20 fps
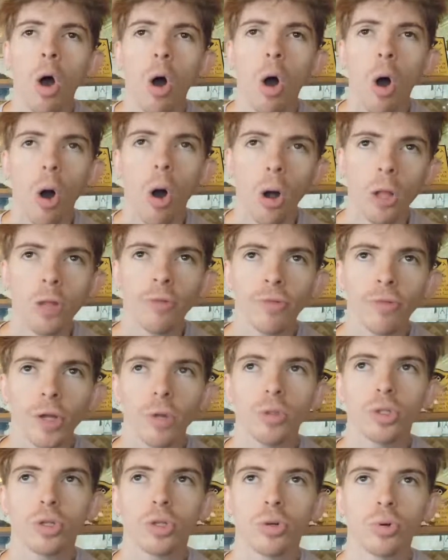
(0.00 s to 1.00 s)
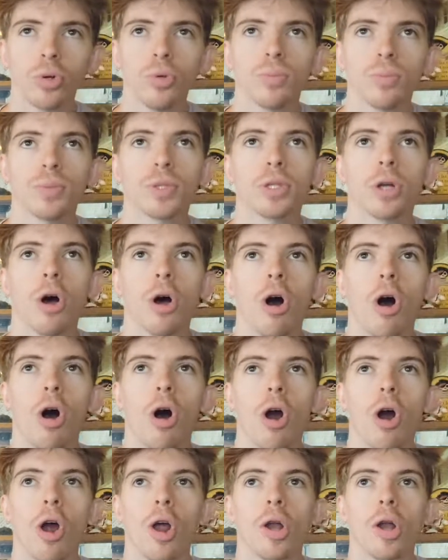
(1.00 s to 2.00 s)
all of those groups
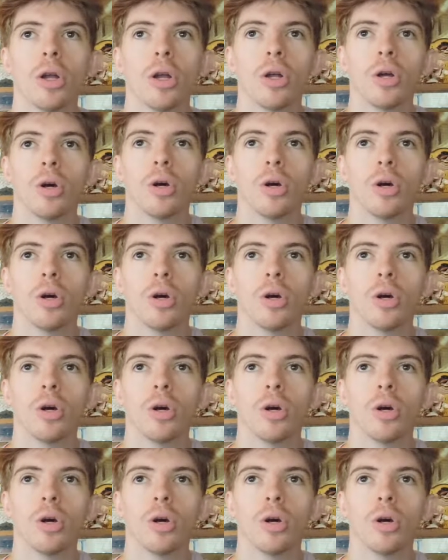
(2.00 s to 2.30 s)
are